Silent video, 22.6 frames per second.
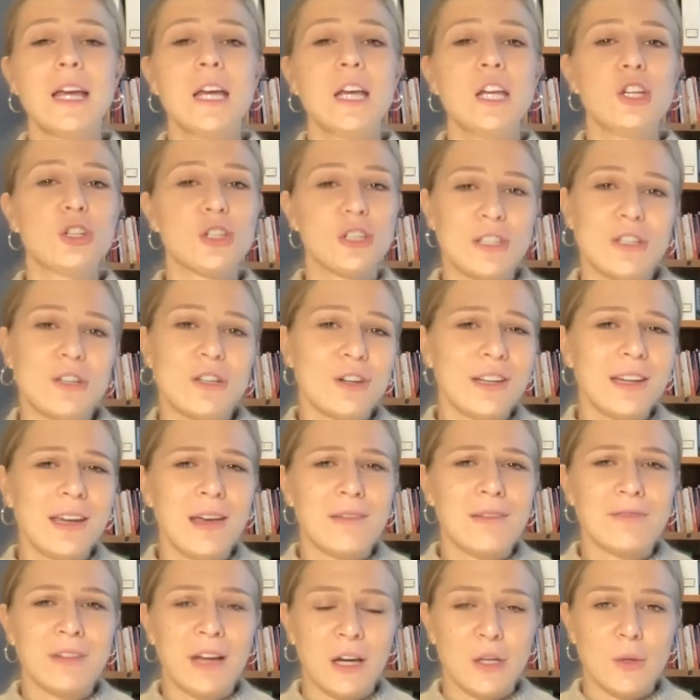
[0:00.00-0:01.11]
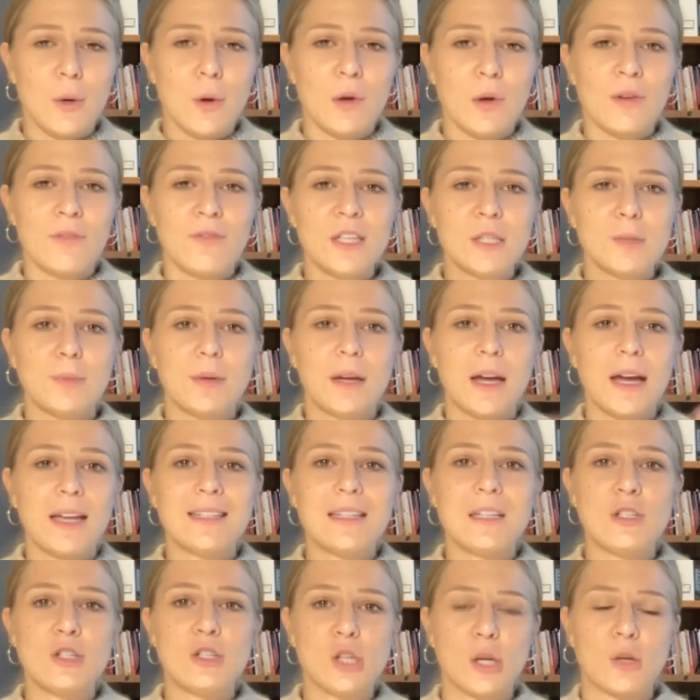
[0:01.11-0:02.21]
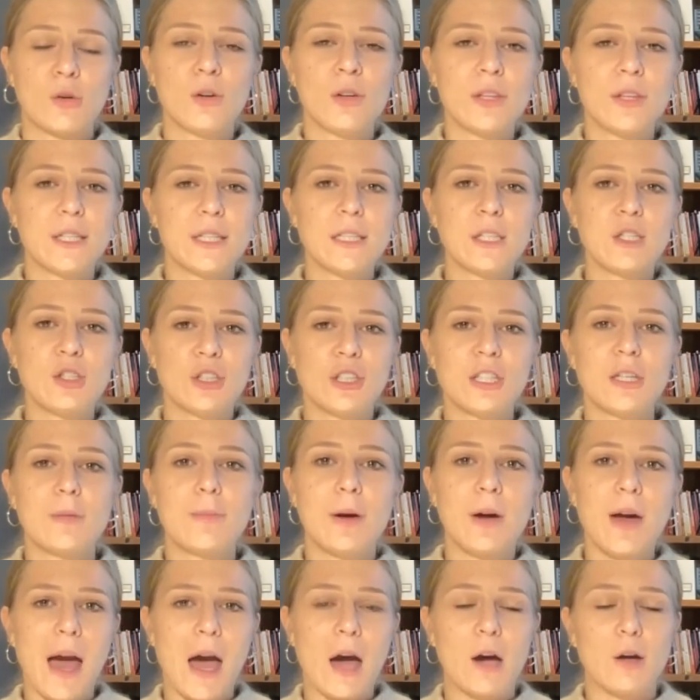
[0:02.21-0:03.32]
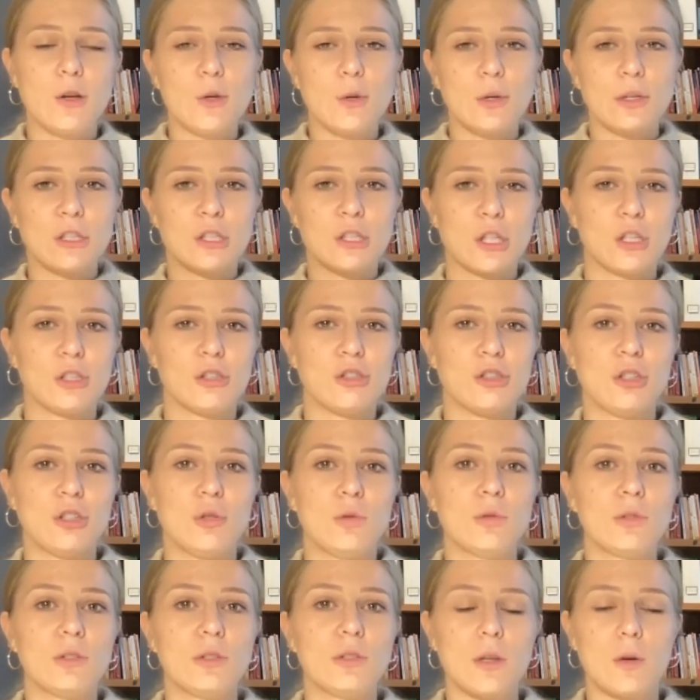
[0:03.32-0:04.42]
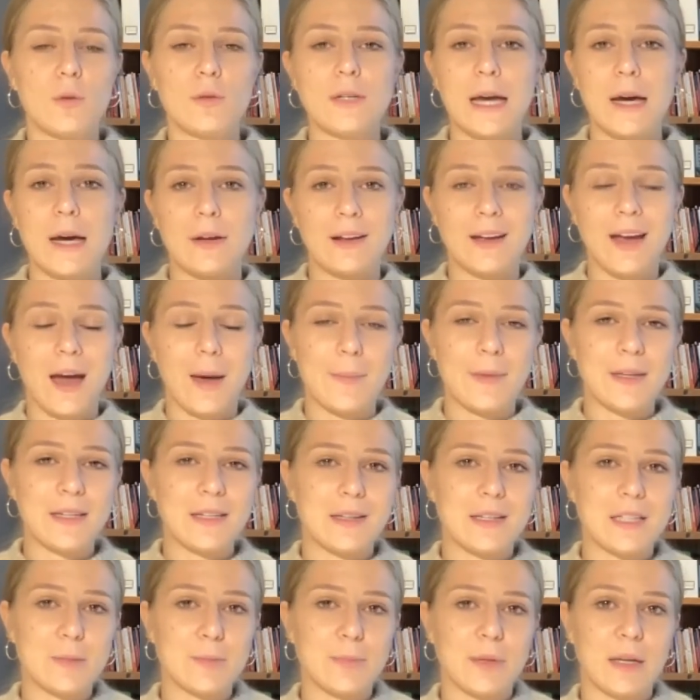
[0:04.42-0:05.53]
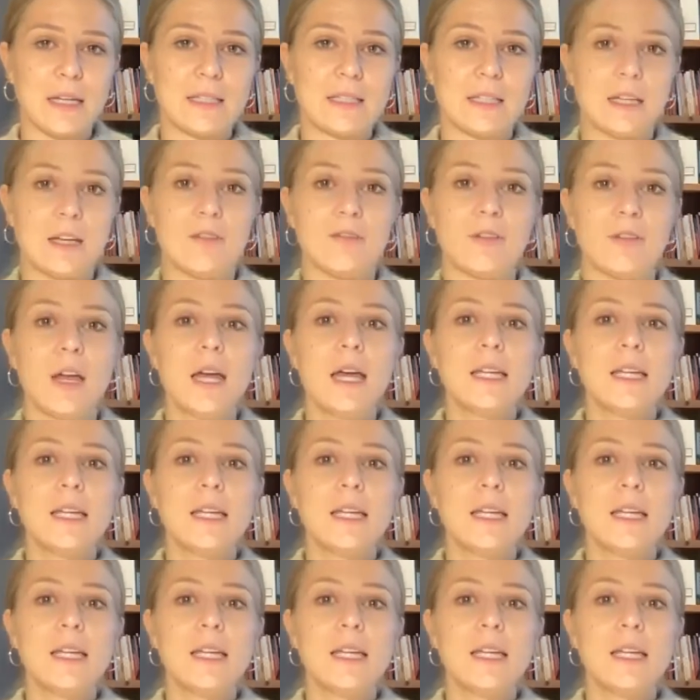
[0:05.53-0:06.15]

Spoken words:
you're still going to get value out of this because in general, this is just about how you can start to slow down and come into this place of